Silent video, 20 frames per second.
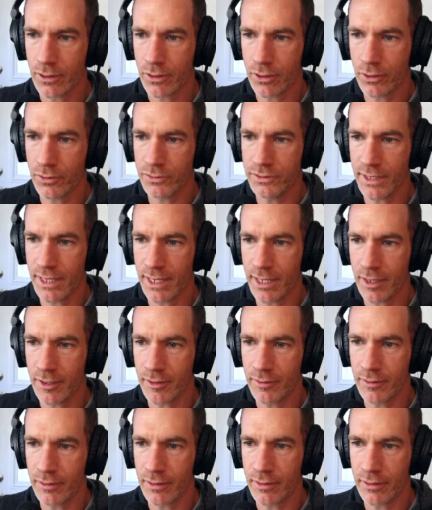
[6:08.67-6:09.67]
hold down,
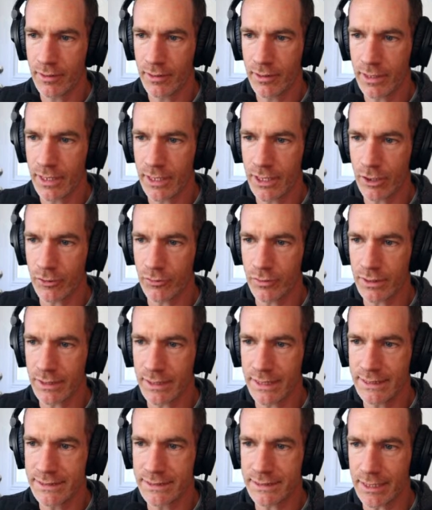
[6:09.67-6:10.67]
and our
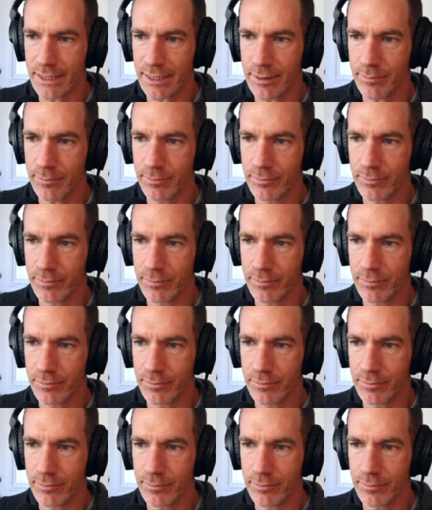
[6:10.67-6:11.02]
release up.